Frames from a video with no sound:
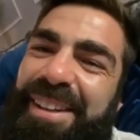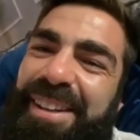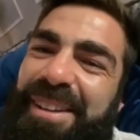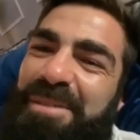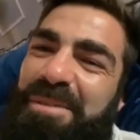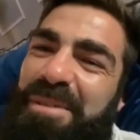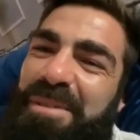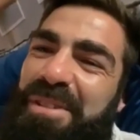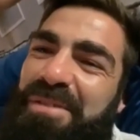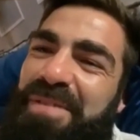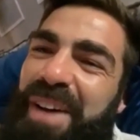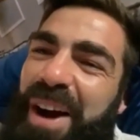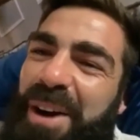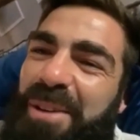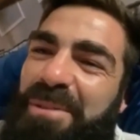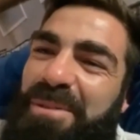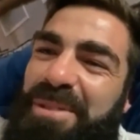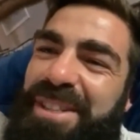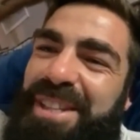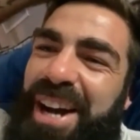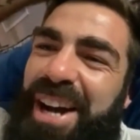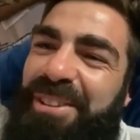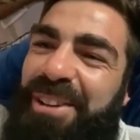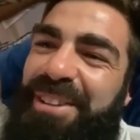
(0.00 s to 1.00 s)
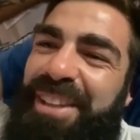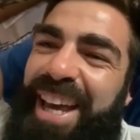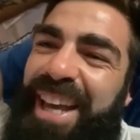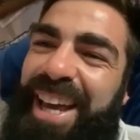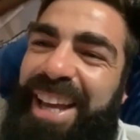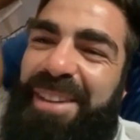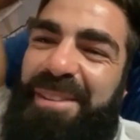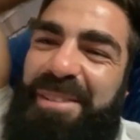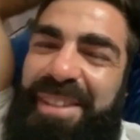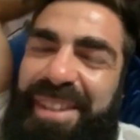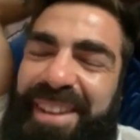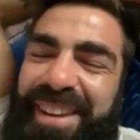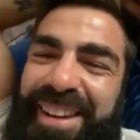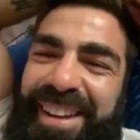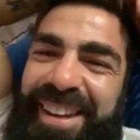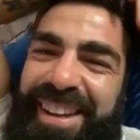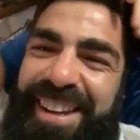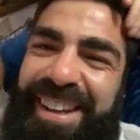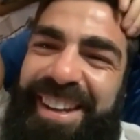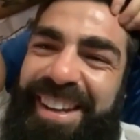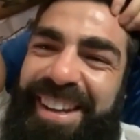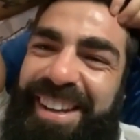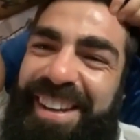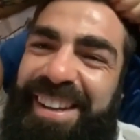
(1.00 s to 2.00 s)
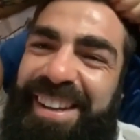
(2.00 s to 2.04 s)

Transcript: My phone was going dead. Go